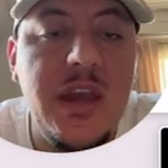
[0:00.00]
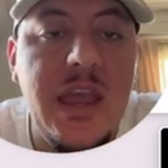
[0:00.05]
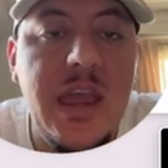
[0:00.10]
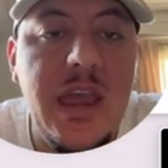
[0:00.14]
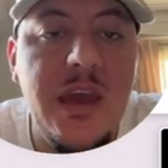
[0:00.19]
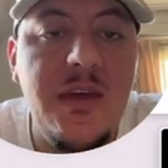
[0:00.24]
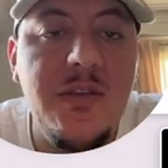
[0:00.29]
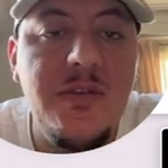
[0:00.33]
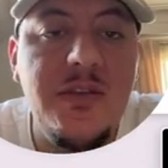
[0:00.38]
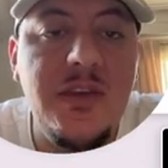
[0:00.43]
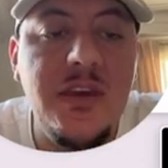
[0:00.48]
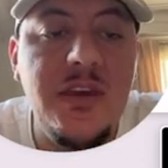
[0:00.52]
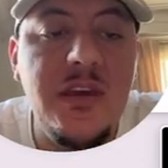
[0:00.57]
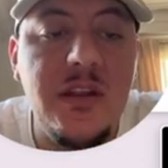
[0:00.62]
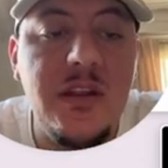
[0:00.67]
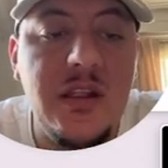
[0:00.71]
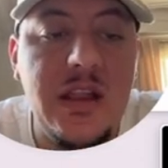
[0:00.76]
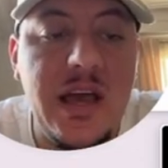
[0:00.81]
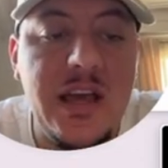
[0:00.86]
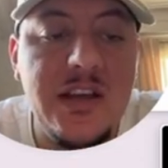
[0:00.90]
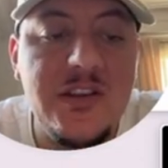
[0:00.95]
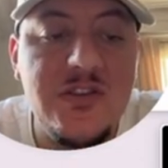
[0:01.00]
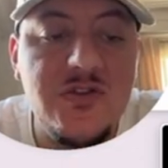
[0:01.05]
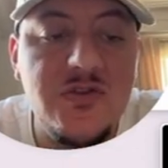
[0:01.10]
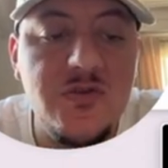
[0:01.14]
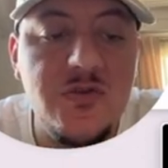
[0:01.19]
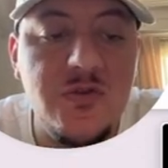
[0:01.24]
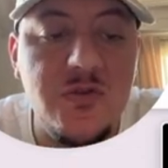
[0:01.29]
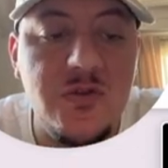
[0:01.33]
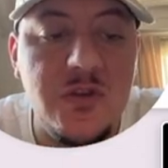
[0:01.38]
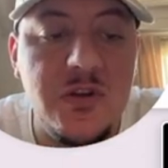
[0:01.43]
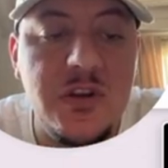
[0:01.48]
And the last
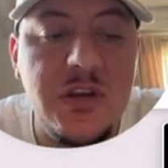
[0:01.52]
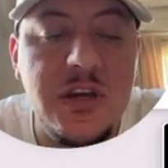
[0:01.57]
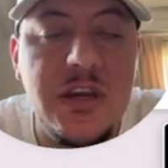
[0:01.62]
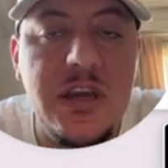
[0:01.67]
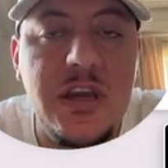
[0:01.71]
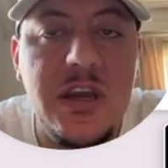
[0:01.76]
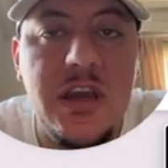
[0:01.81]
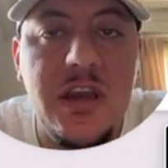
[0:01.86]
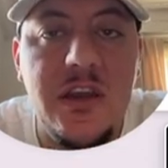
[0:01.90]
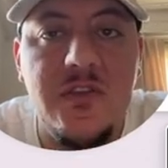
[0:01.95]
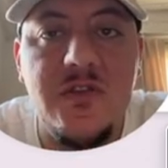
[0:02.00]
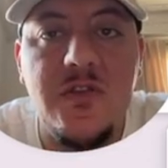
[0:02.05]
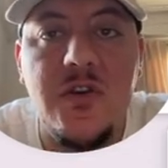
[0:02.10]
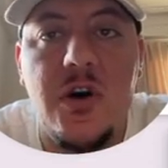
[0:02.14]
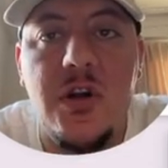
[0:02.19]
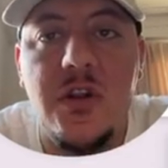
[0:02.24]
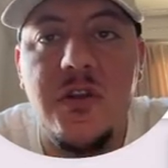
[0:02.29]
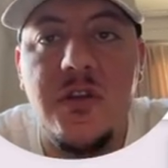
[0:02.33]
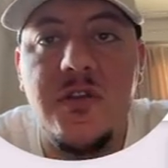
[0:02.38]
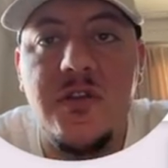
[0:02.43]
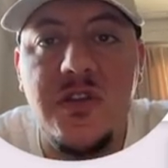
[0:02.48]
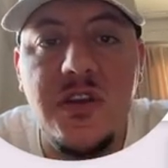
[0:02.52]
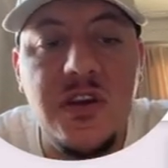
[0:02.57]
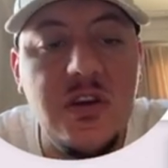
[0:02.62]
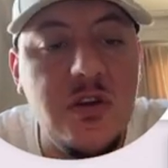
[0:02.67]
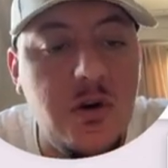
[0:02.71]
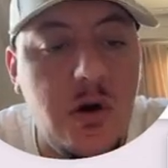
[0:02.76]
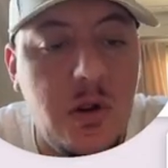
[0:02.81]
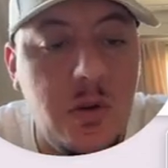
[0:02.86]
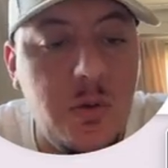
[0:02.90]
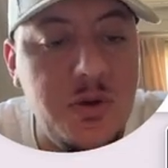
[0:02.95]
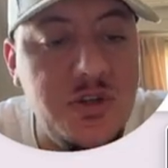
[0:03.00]
tool is called
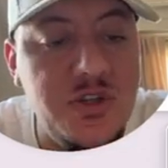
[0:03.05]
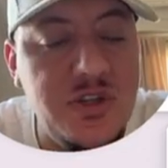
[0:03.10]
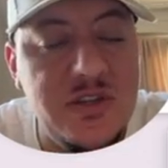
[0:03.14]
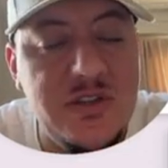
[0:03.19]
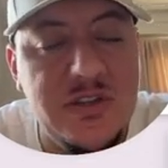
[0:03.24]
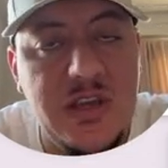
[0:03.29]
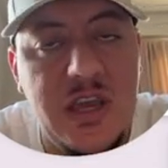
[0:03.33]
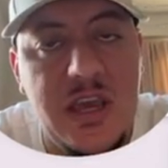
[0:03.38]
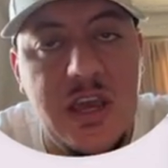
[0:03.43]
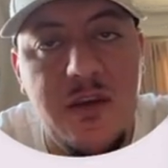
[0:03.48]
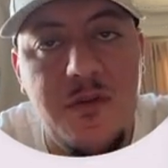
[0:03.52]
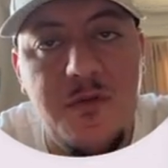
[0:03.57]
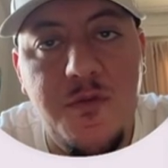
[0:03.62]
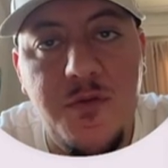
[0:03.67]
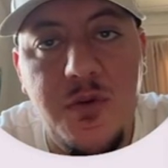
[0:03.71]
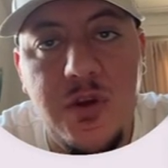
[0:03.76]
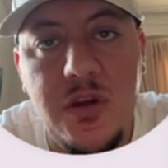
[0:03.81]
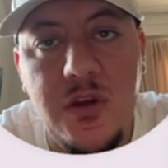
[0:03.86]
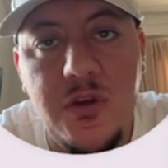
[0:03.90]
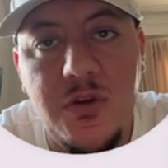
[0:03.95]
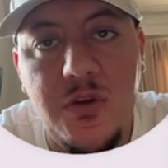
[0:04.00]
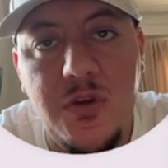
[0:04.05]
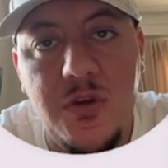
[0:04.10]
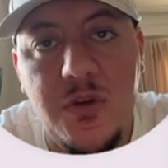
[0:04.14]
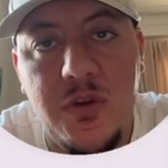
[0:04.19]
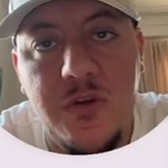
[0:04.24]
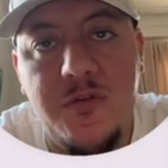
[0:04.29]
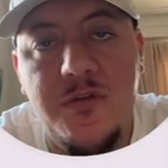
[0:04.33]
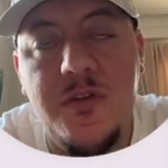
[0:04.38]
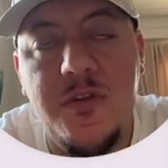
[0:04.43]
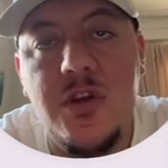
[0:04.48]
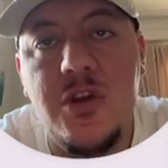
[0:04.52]
Zcal, which is a free
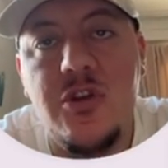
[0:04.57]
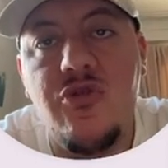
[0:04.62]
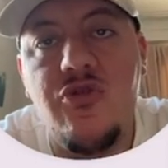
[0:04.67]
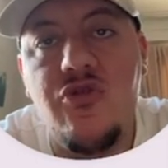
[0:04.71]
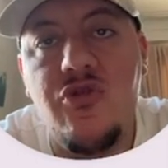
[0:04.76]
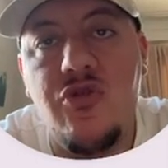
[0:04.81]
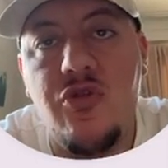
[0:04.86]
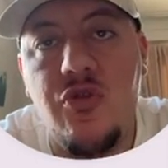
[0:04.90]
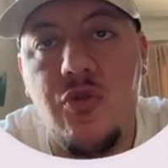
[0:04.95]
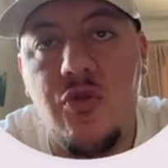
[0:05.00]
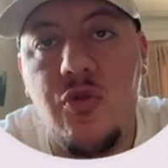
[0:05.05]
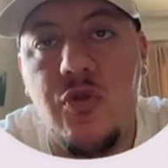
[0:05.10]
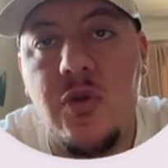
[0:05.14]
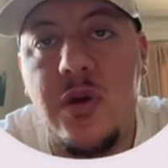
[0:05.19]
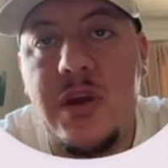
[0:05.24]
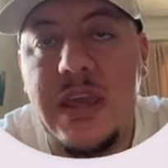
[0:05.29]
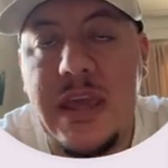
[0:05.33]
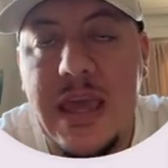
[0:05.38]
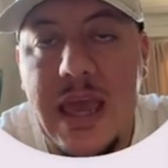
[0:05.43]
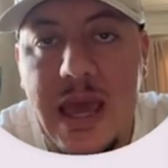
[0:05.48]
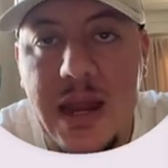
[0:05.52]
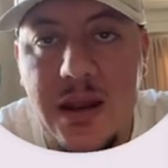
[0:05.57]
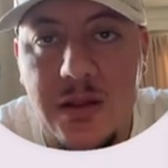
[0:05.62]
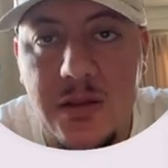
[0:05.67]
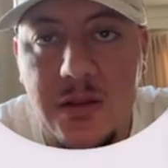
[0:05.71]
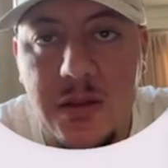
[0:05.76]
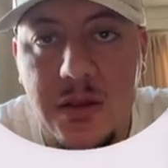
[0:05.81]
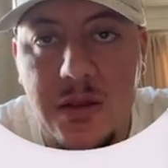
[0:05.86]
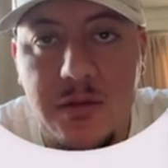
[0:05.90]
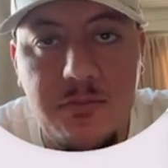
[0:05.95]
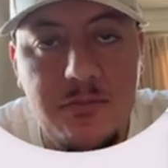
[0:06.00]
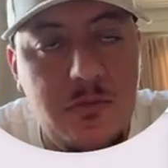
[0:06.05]
alternative to
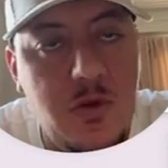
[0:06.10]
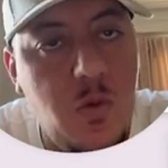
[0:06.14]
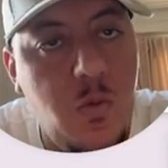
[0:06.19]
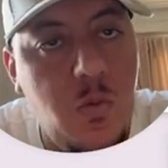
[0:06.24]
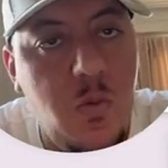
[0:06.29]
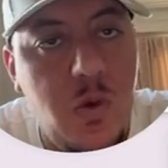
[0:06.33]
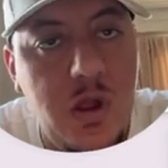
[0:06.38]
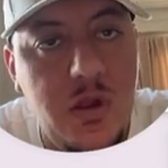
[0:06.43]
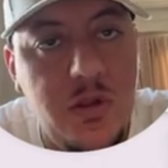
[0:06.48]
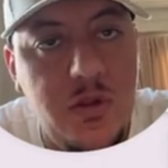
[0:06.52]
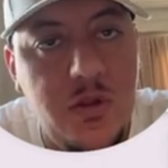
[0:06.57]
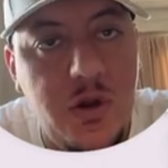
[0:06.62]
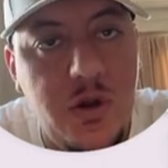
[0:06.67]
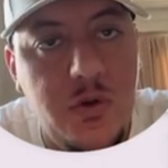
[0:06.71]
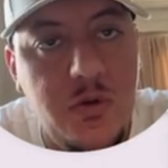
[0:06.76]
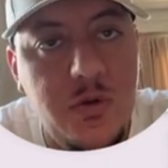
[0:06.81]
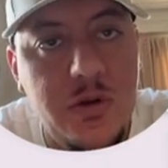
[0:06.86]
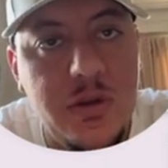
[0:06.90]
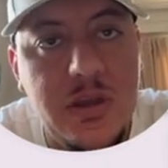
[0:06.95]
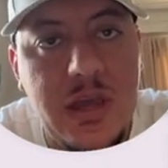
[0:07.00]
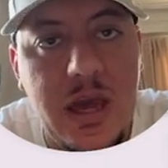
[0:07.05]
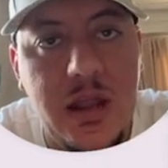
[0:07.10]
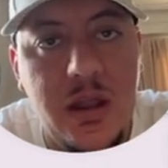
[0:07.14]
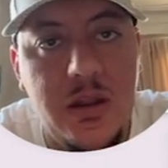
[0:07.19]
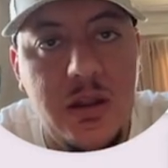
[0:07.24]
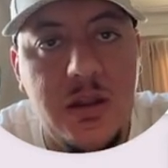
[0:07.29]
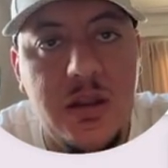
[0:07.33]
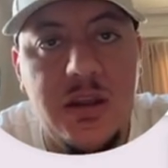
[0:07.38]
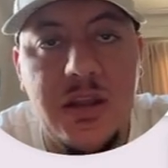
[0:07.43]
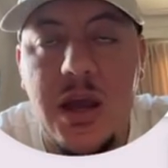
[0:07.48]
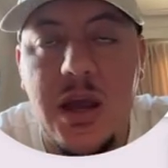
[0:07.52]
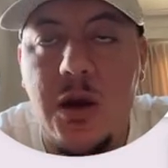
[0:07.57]
Calendly, well-known
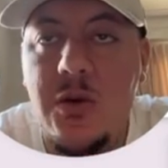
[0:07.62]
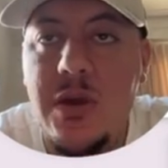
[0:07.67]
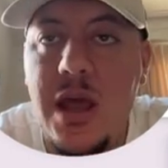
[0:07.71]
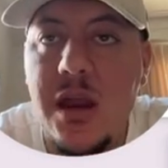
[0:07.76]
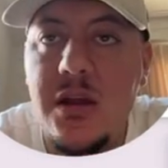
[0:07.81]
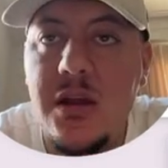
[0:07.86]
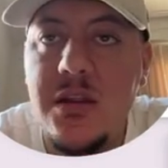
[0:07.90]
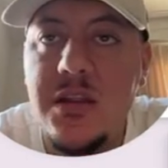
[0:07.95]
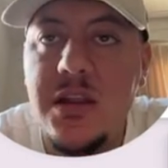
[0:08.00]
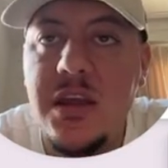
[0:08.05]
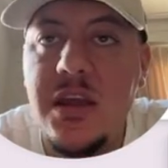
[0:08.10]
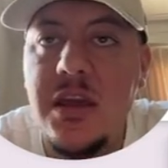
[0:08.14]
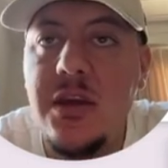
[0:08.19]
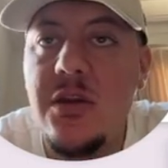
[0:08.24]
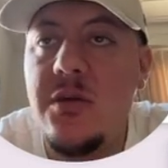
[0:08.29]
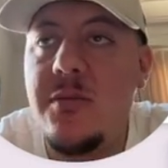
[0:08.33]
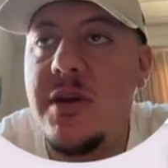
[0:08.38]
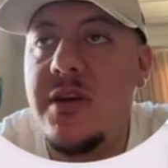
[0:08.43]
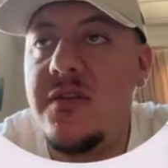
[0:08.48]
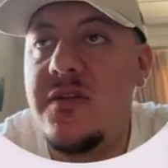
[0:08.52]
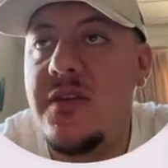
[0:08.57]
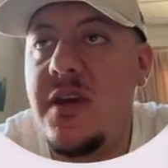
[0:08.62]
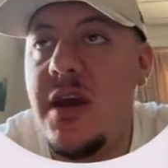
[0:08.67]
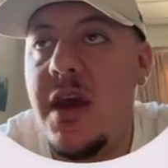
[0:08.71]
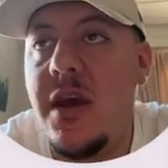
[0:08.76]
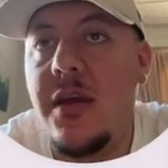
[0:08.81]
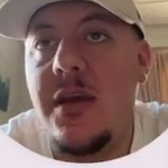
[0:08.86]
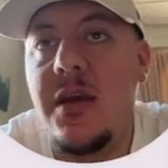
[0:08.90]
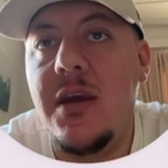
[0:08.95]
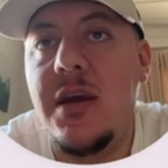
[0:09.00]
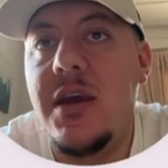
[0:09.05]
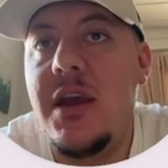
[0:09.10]
Calendly. Now, Calendly, you might
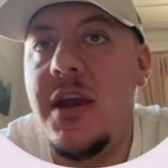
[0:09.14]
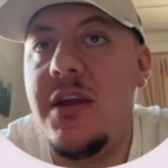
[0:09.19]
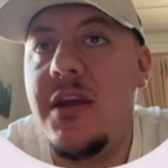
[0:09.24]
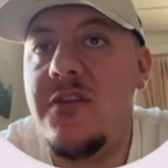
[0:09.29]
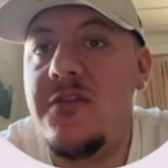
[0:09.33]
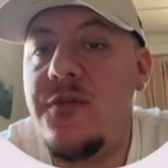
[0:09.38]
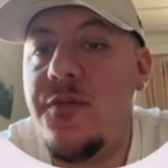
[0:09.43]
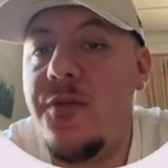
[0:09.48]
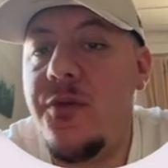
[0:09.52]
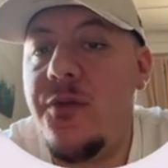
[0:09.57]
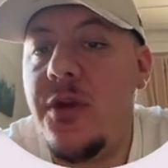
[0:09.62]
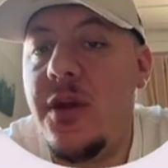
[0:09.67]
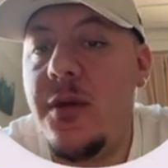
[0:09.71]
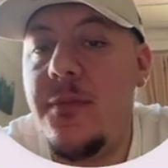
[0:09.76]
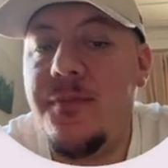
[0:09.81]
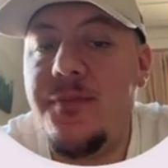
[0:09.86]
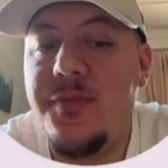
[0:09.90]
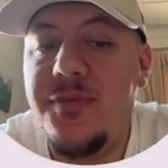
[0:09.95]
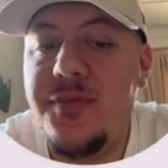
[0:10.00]
say, it's free.